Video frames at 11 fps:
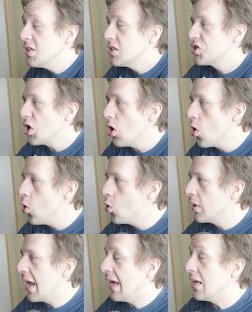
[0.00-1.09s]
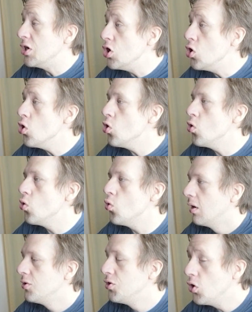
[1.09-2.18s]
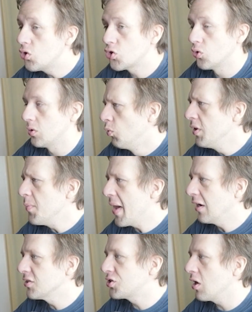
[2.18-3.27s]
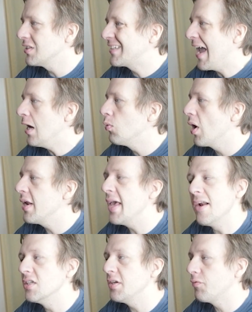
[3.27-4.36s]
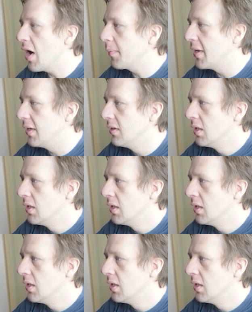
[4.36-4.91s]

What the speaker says: Stone, a new neutral. When the battle starts, gain 1 energy fragment.